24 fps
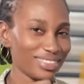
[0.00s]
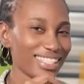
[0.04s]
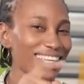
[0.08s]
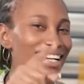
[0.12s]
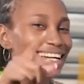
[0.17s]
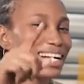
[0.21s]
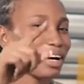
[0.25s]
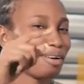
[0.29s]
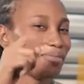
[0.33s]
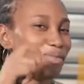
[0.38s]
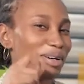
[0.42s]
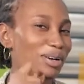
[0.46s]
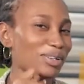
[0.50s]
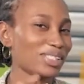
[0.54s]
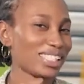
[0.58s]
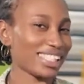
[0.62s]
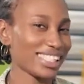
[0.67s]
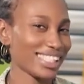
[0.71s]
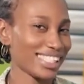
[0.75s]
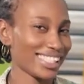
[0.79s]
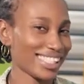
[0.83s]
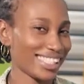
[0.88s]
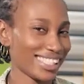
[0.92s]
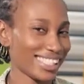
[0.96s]
Think about
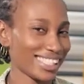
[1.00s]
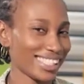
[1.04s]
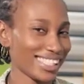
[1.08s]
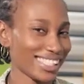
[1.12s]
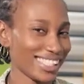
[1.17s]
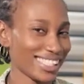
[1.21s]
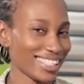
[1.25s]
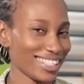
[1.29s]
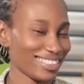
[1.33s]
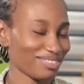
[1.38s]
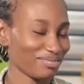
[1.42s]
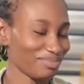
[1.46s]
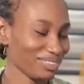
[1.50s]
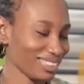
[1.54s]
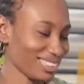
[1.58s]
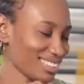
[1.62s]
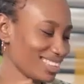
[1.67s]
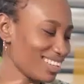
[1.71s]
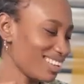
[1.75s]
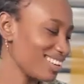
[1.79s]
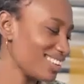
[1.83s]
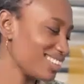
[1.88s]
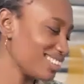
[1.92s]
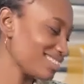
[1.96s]
it.
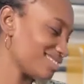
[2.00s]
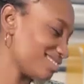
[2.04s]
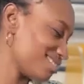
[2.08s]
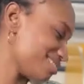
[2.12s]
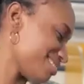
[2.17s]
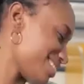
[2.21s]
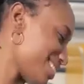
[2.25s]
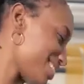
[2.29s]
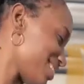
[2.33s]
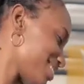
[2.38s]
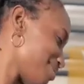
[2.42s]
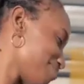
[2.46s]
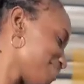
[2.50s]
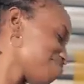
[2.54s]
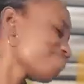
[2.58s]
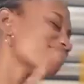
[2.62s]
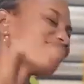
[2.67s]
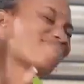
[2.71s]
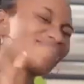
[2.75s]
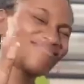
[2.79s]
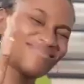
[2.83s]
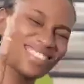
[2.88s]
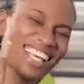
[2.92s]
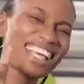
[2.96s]
Mm-hmm. Oh,
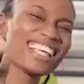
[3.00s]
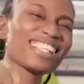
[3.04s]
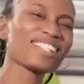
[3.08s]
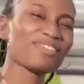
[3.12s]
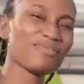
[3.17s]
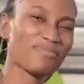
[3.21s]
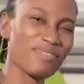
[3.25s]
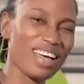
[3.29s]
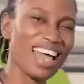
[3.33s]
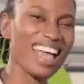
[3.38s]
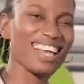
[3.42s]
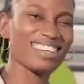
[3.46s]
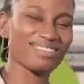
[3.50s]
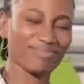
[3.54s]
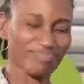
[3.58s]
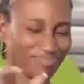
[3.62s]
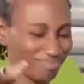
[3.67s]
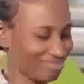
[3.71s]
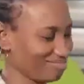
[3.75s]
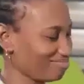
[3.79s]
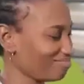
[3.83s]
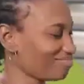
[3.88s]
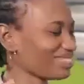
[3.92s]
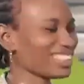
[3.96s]
mm-hmm.
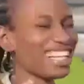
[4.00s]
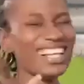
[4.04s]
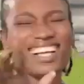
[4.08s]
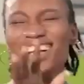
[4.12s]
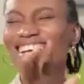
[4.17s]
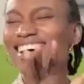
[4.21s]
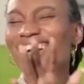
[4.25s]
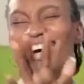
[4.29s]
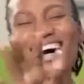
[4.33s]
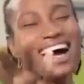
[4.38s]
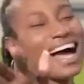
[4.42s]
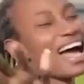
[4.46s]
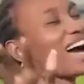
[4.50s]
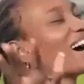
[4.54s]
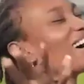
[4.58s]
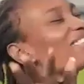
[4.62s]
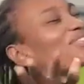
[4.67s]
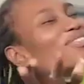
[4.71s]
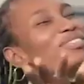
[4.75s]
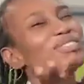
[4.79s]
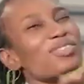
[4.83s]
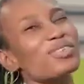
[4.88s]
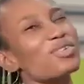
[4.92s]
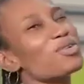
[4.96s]
I
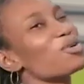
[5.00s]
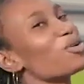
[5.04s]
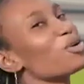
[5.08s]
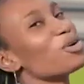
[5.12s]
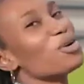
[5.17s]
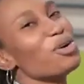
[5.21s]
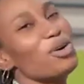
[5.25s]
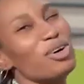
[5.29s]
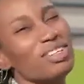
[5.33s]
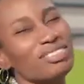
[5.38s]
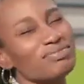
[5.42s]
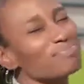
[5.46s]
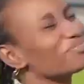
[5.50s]
have to go.